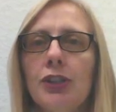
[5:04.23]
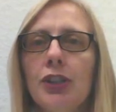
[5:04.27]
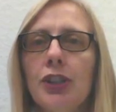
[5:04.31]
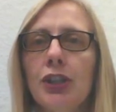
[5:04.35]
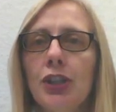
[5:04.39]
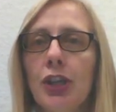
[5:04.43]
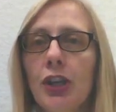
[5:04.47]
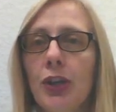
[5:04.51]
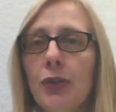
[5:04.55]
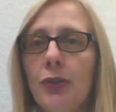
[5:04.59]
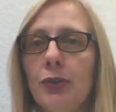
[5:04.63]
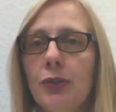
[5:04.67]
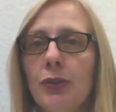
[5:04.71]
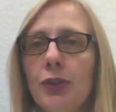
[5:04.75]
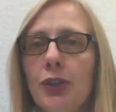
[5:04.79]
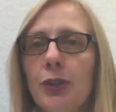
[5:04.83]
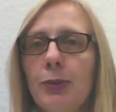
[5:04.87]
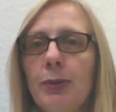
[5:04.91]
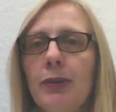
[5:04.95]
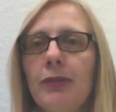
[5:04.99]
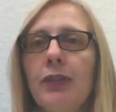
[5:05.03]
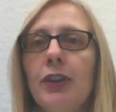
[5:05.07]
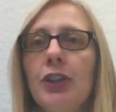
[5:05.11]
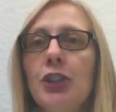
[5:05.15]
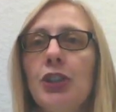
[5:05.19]
know to be
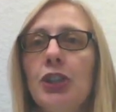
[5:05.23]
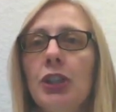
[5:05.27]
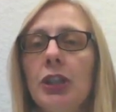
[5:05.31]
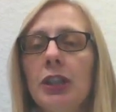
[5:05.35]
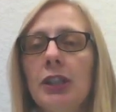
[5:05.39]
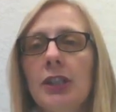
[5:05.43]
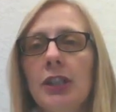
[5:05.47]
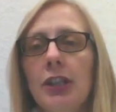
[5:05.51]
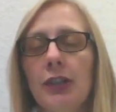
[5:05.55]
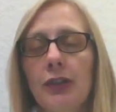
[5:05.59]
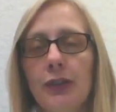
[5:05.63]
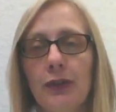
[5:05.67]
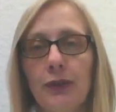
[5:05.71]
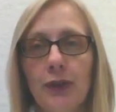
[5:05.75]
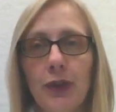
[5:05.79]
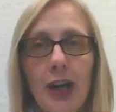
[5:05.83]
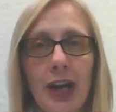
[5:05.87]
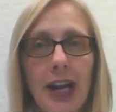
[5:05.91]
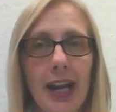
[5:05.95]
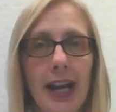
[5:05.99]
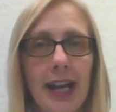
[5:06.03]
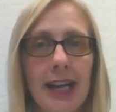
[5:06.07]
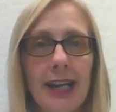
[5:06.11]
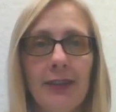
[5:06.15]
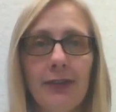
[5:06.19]
vigilant for
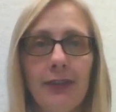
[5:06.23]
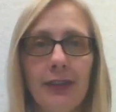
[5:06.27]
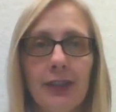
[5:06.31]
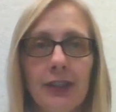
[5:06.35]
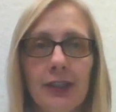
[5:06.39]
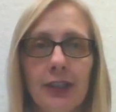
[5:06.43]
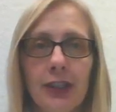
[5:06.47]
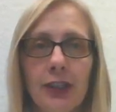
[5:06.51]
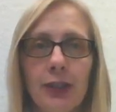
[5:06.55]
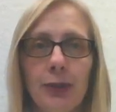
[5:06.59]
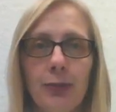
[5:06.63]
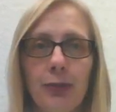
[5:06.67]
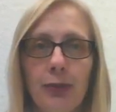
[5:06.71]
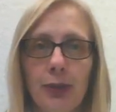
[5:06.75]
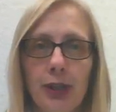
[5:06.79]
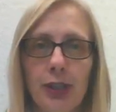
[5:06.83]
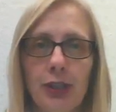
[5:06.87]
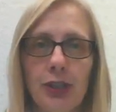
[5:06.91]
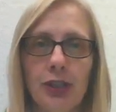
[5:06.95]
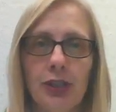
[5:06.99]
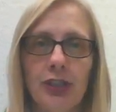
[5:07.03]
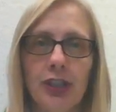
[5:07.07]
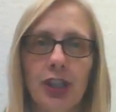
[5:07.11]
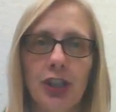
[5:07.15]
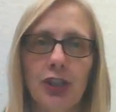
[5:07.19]
any physical
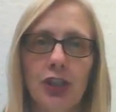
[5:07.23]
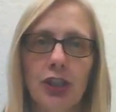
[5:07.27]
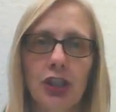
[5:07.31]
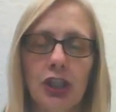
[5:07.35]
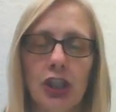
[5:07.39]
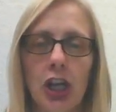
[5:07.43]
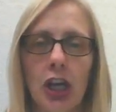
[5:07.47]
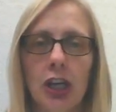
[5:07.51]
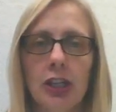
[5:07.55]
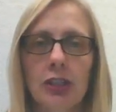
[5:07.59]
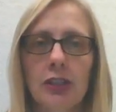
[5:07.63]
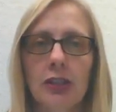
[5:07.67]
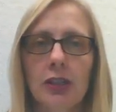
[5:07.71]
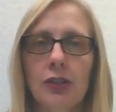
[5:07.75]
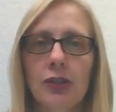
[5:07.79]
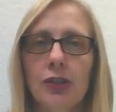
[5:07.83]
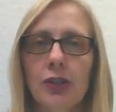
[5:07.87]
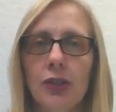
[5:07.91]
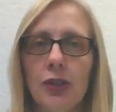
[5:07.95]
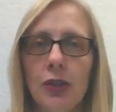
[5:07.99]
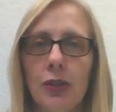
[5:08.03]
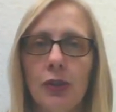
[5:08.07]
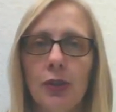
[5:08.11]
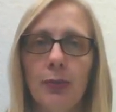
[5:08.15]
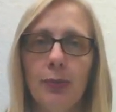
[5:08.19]
breaches such as lost or
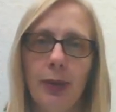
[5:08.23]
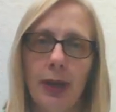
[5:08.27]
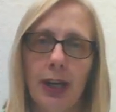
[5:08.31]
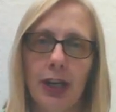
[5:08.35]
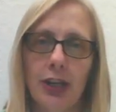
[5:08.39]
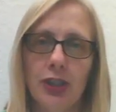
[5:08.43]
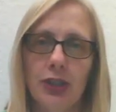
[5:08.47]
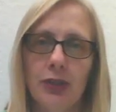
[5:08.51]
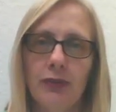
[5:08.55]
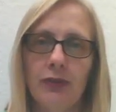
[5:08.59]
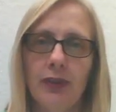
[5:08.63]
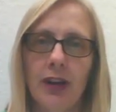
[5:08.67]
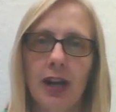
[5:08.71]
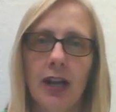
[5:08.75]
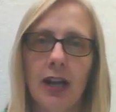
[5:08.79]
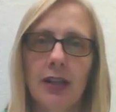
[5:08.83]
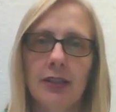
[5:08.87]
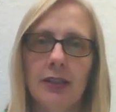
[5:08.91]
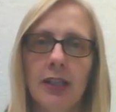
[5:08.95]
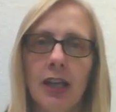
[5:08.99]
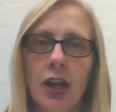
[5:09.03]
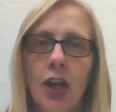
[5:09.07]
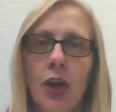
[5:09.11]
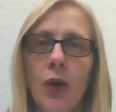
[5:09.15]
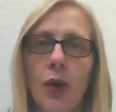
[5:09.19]
stolen patient files
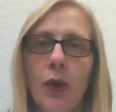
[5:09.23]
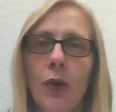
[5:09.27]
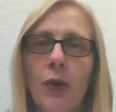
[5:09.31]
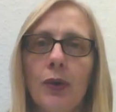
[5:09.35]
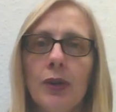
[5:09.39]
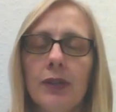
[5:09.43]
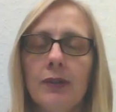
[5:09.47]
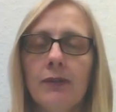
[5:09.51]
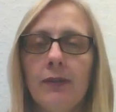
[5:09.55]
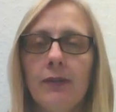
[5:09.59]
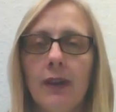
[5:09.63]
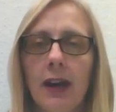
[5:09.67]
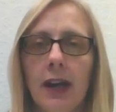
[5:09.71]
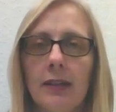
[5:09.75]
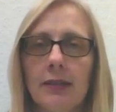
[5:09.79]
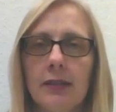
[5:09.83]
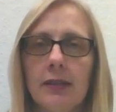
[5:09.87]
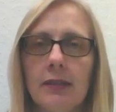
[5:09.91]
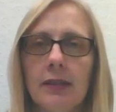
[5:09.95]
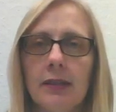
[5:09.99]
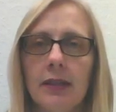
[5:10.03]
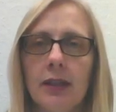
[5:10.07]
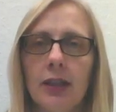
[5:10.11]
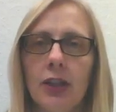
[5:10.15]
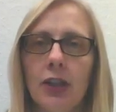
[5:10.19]
or
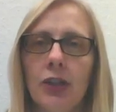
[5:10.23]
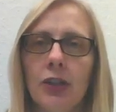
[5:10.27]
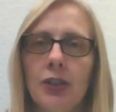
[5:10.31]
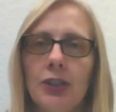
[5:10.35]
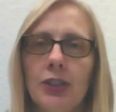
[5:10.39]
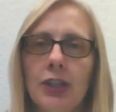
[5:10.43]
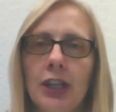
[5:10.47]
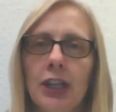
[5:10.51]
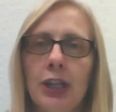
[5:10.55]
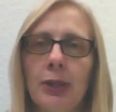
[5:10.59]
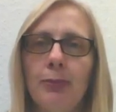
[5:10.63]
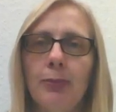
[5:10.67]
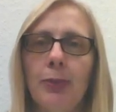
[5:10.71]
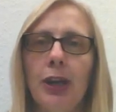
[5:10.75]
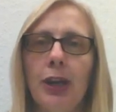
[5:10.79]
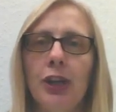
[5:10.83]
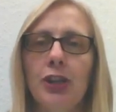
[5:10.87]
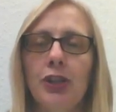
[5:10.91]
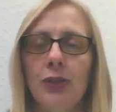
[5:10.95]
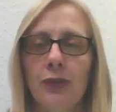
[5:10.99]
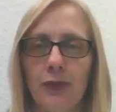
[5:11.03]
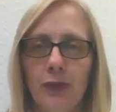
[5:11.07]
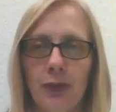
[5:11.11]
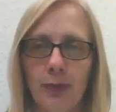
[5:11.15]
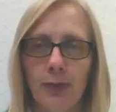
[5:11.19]
devices containing
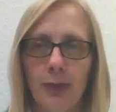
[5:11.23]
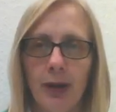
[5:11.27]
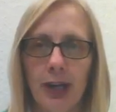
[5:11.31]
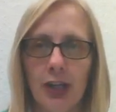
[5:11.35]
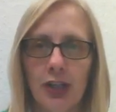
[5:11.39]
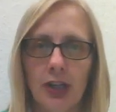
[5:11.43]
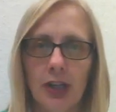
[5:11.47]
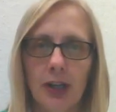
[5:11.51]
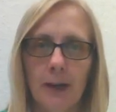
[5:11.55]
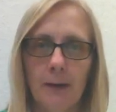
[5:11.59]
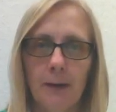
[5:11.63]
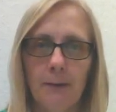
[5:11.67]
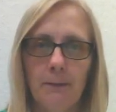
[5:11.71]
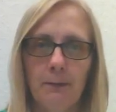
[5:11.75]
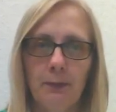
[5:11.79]
patient information.